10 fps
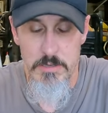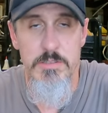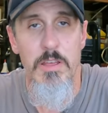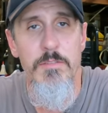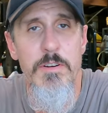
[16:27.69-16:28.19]

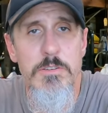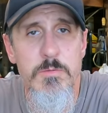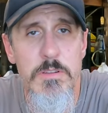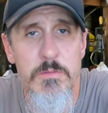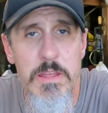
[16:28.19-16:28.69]
So the first
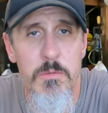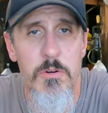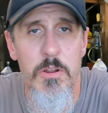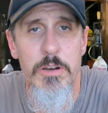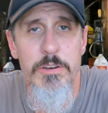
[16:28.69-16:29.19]
one that
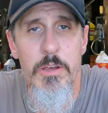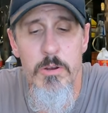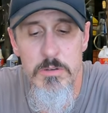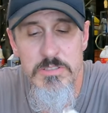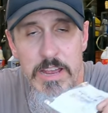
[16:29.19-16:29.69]
we're going to
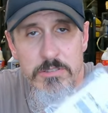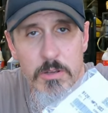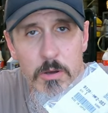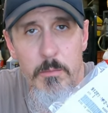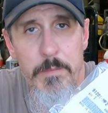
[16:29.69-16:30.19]
do is
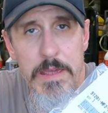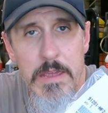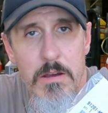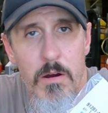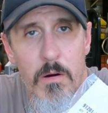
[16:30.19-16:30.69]
actually going to
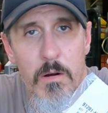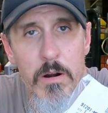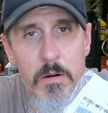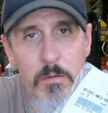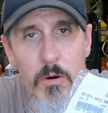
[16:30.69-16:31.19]
be
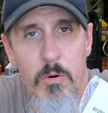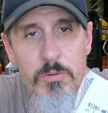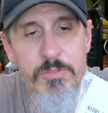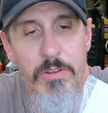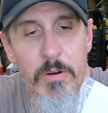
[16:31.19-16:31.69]
our oil
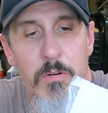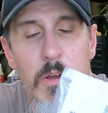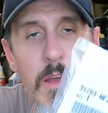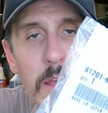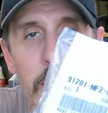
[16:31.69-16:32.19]
seal.
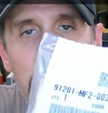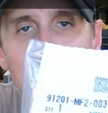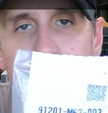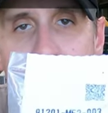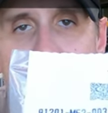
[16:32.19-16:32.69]

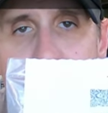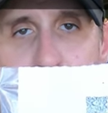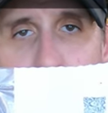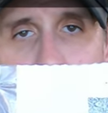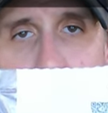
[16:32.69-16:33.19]
And that's the
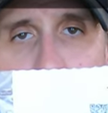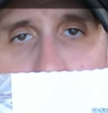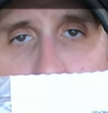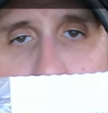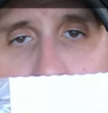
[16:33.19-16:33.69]
part number
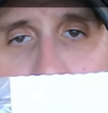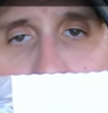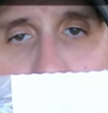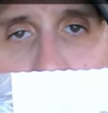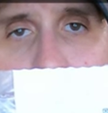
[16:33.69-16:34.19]
right
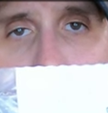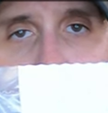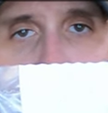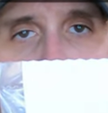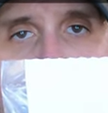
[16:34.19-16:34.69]
there that
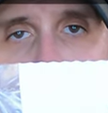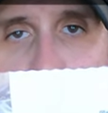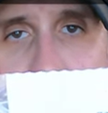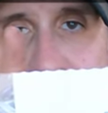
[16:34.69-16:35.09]
I'm also going to